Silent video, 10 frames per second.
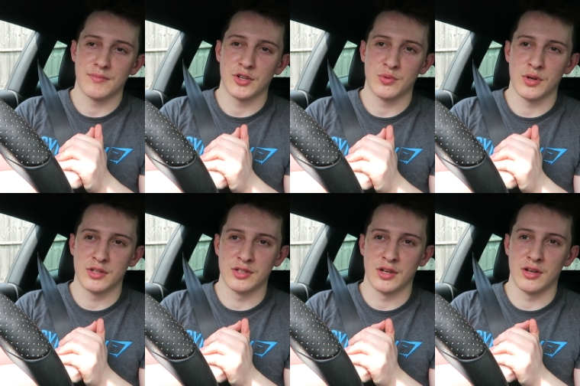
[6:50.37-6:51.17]
Just
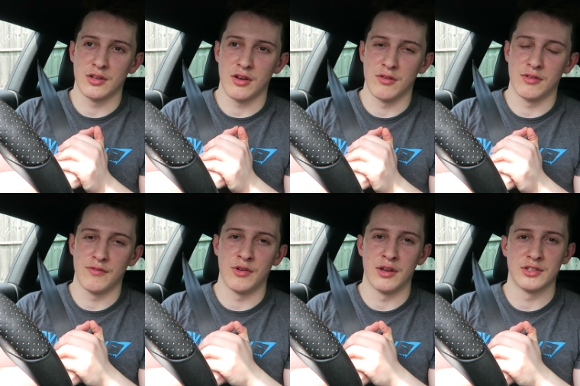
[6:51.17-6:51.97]
wanted to kind of
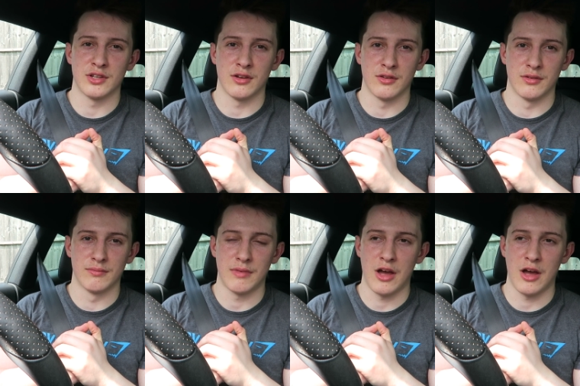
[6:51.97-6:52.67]
give you an insight on